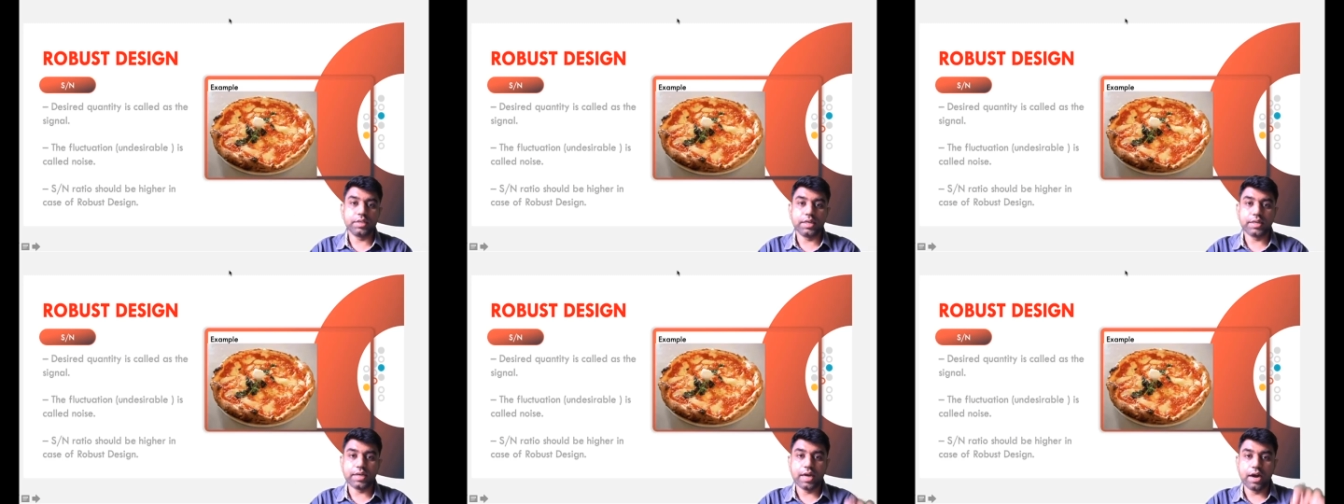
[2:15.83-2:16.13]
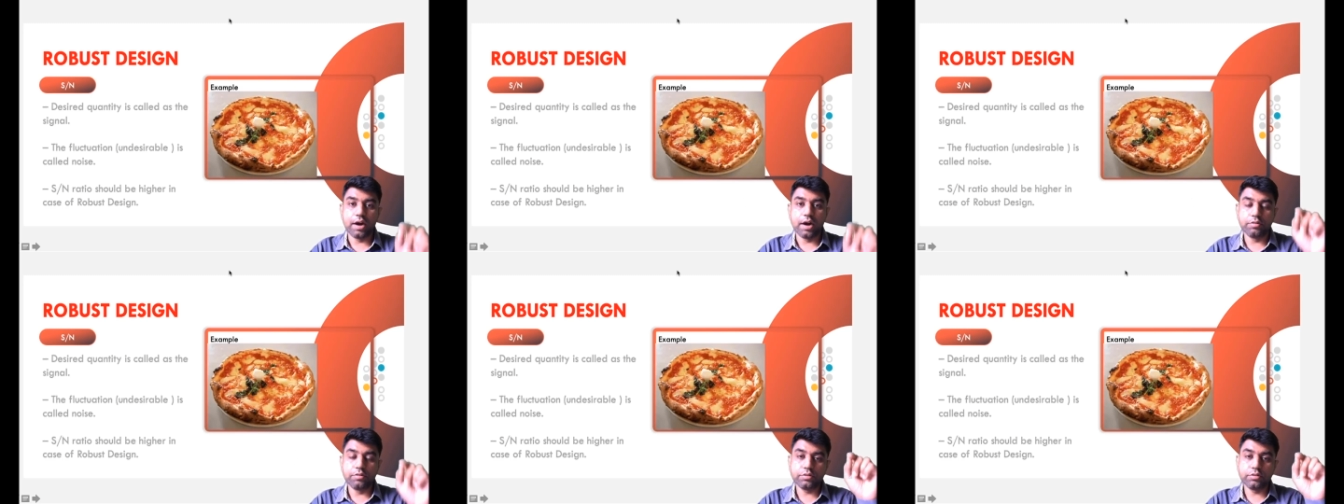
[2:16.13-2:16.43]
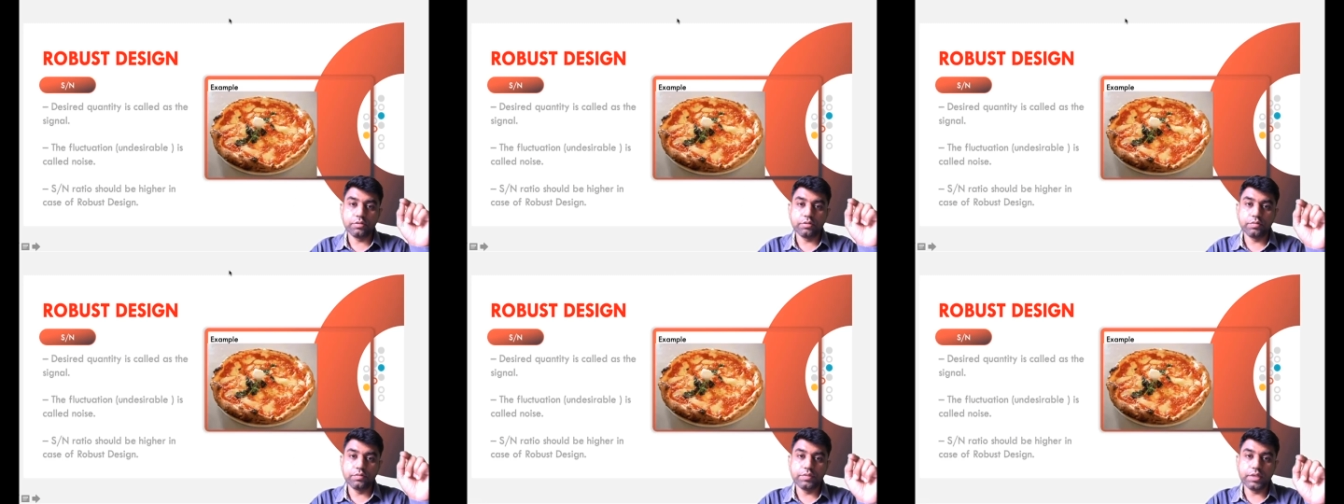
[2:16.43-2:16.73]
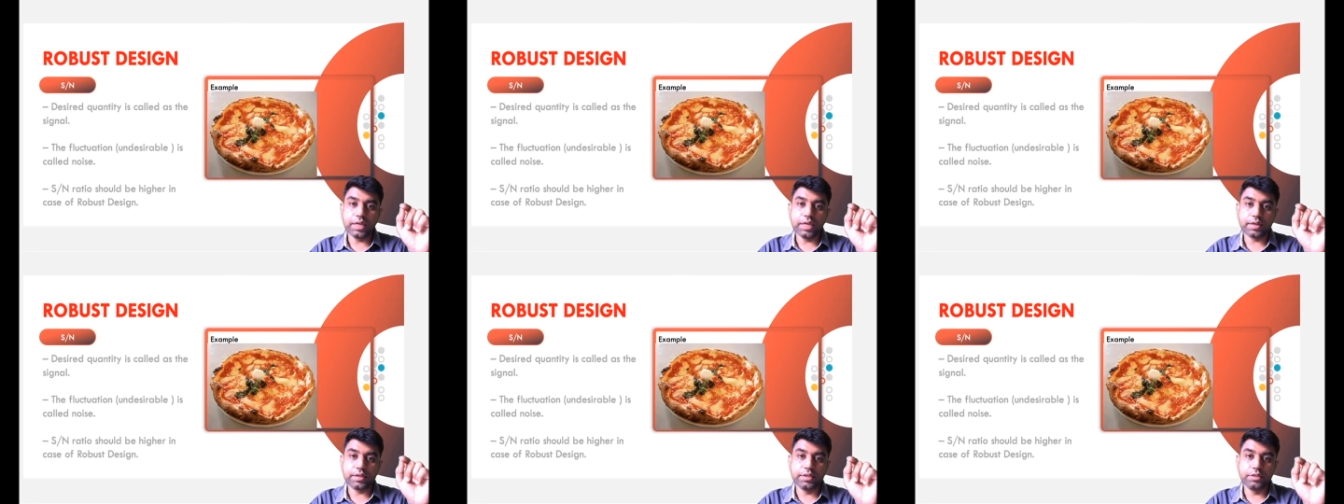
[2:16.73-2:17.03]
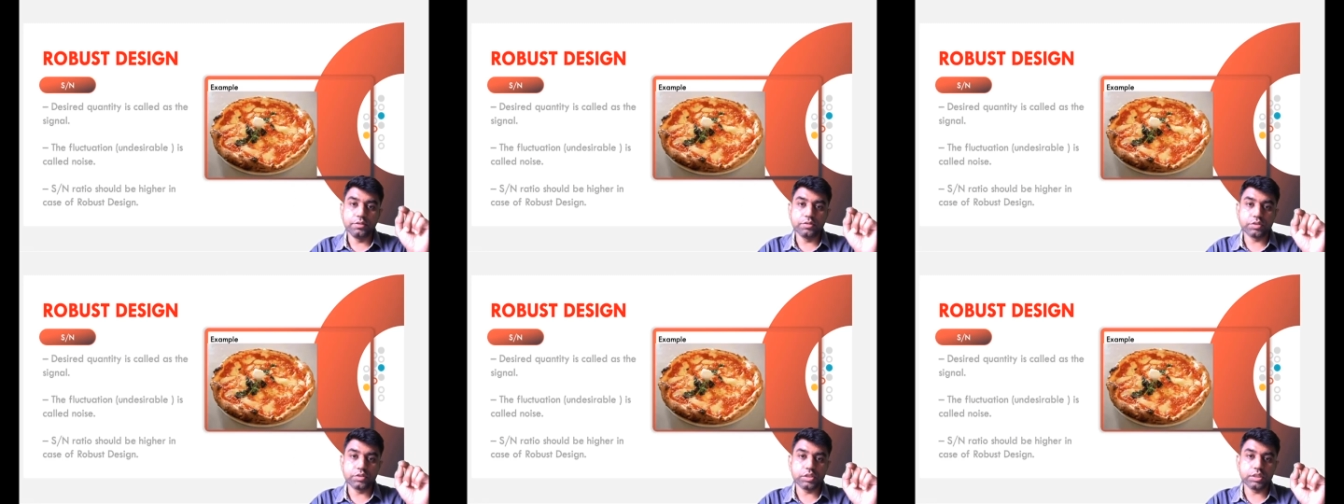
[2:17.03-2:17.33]
that how we are
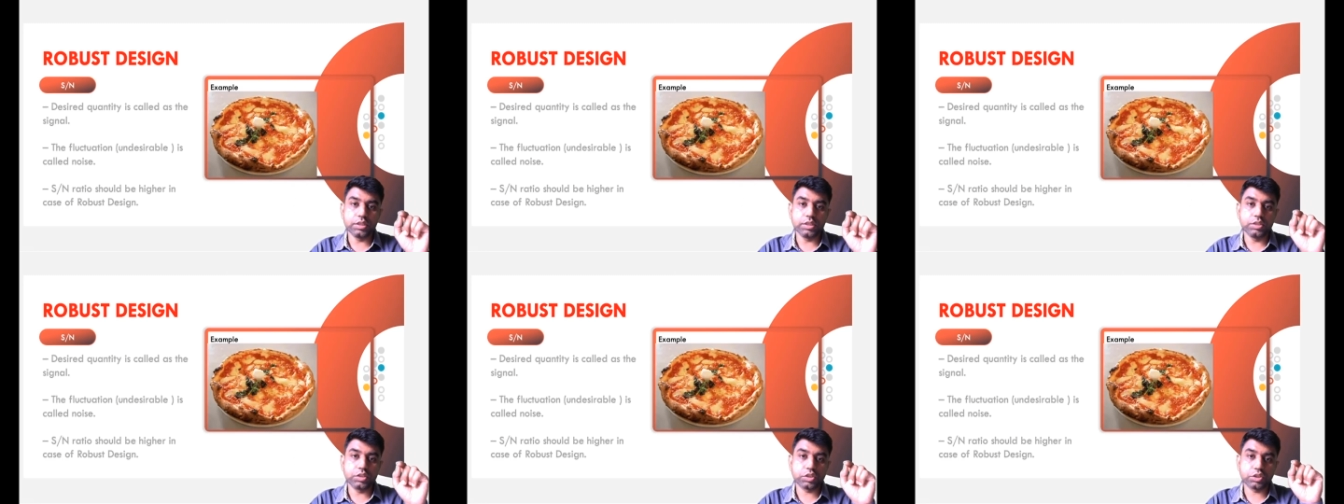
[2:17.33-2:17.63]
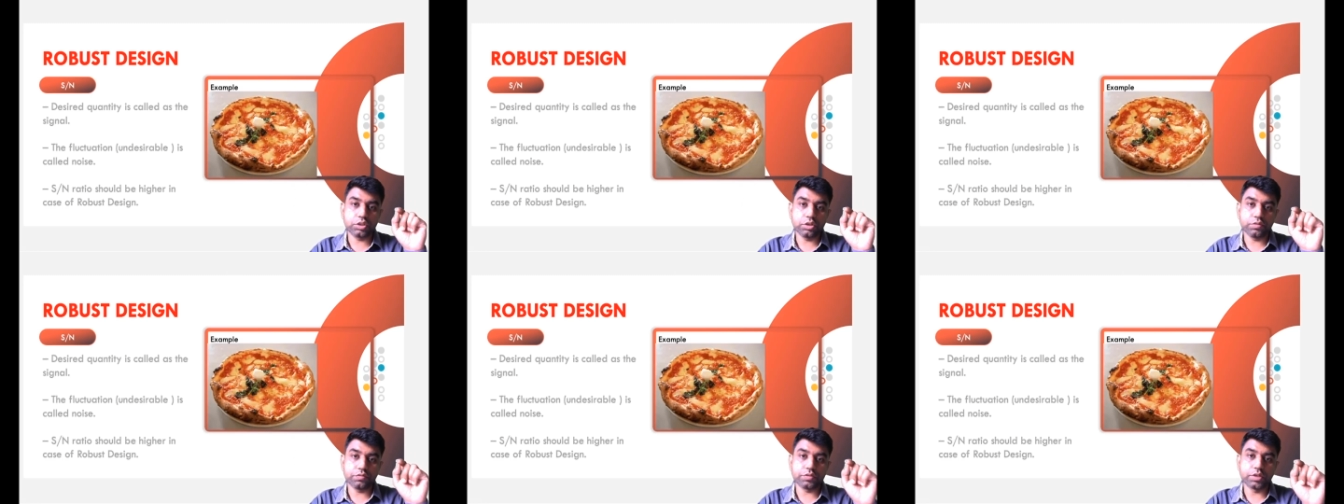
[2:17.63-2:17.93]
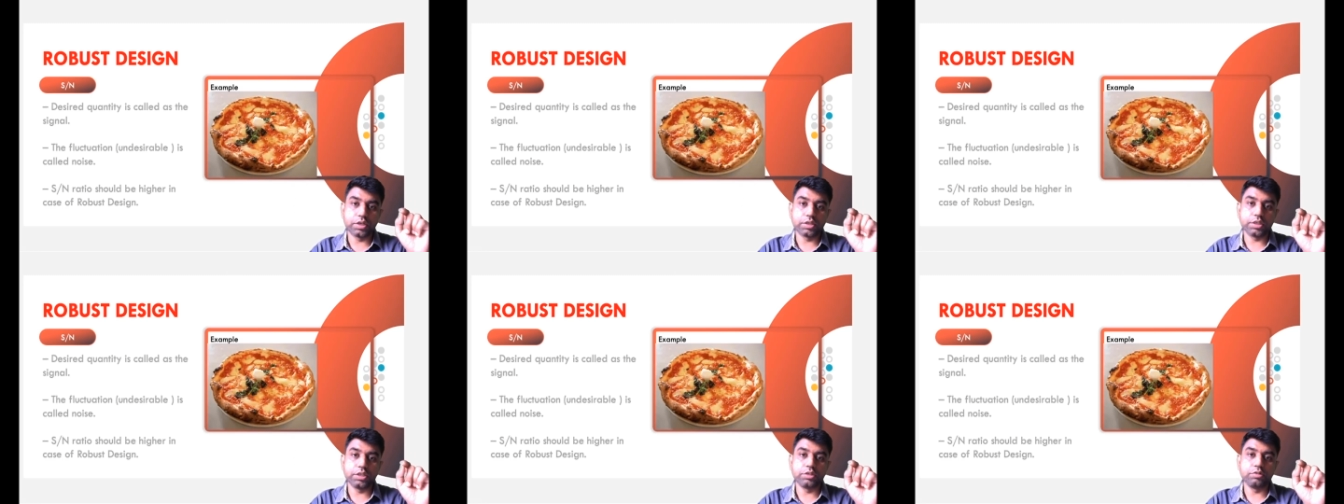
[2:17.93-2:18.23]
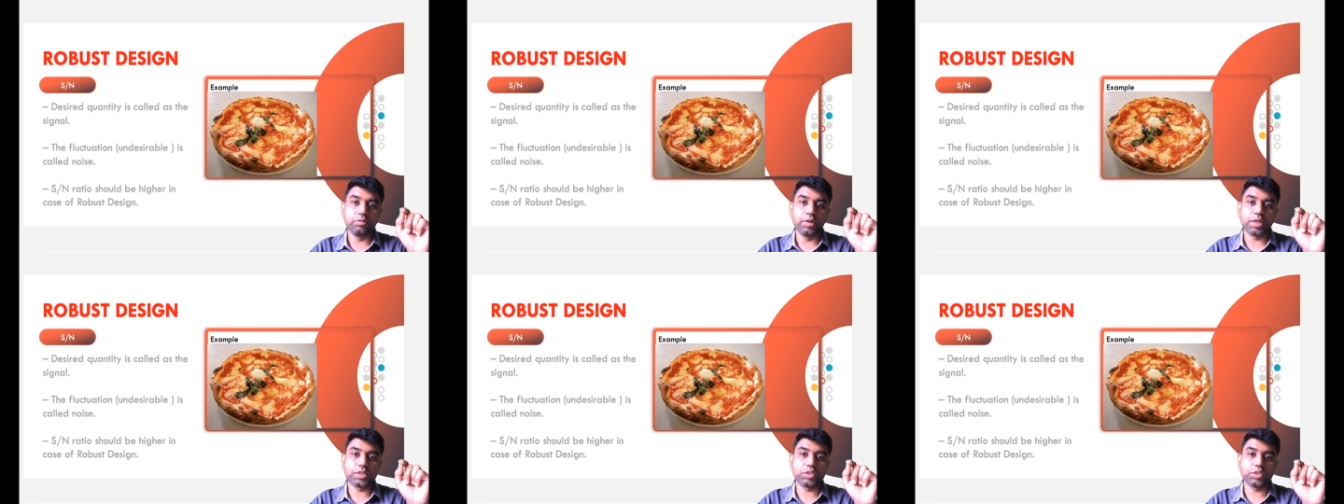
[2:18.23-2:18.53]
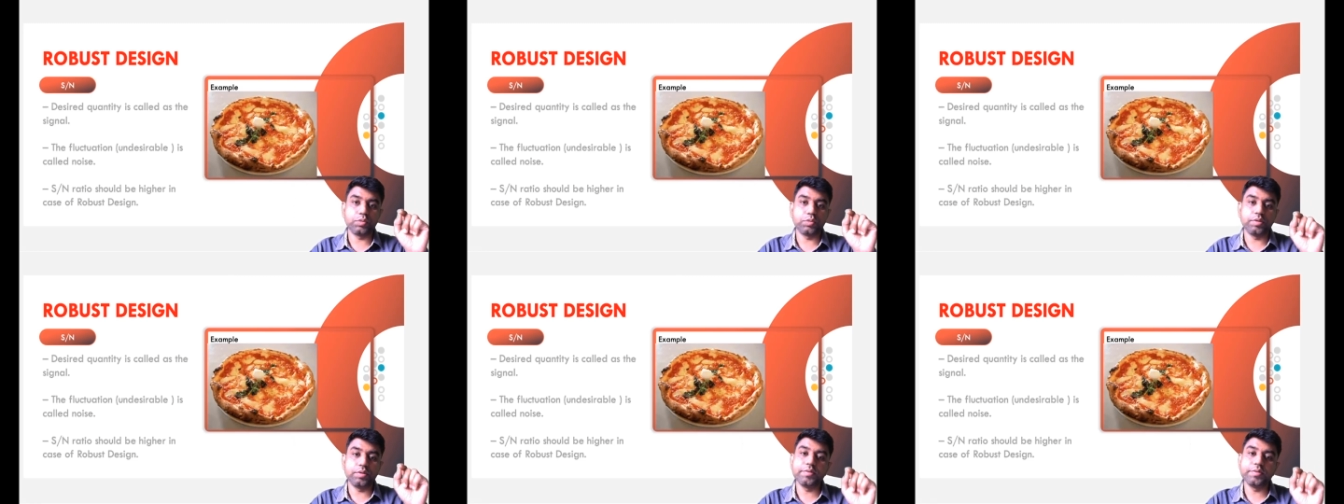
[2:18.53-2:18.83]
reducing, instead of 32
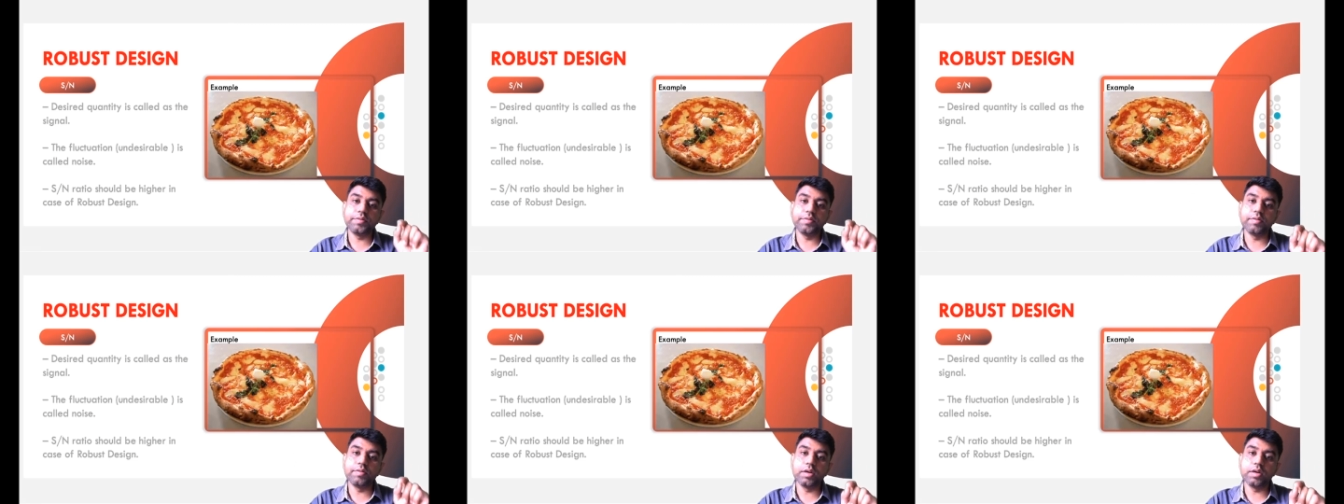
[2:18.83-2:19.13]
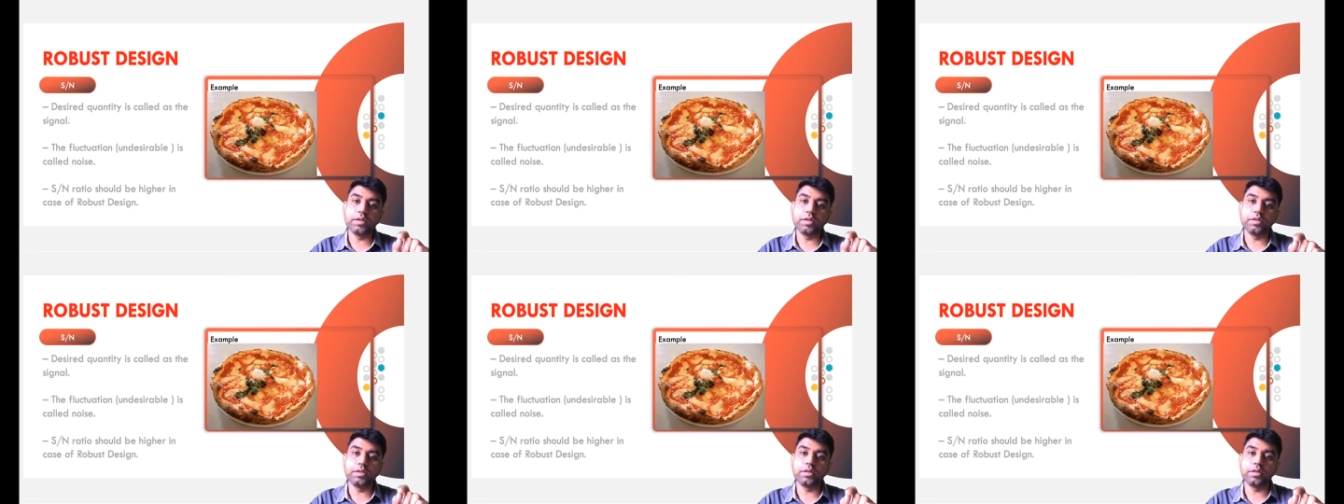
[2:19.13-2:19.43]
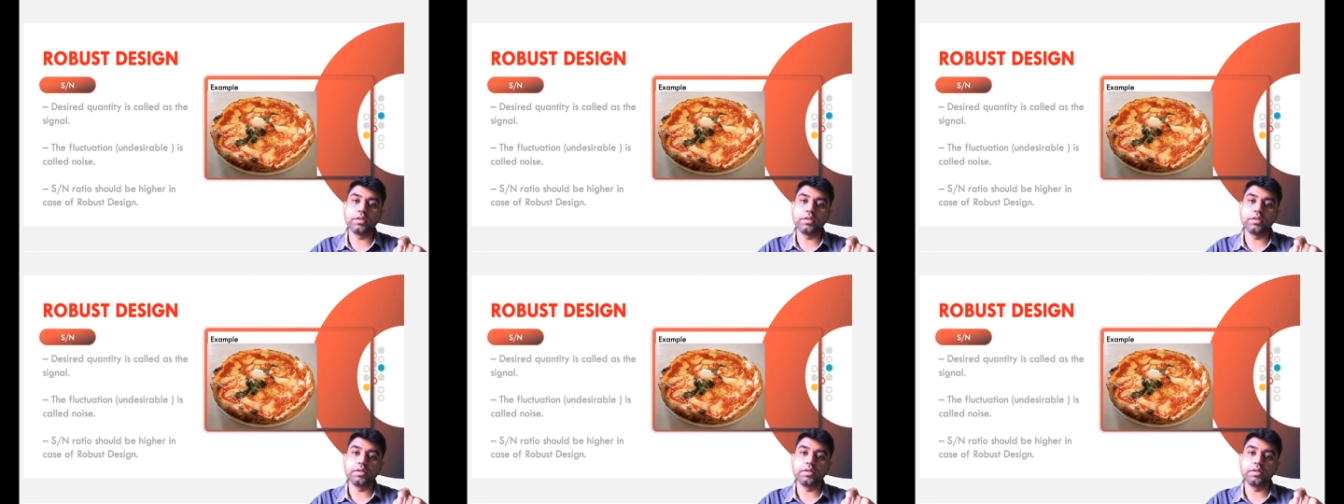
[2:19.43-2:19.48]
experiment, we will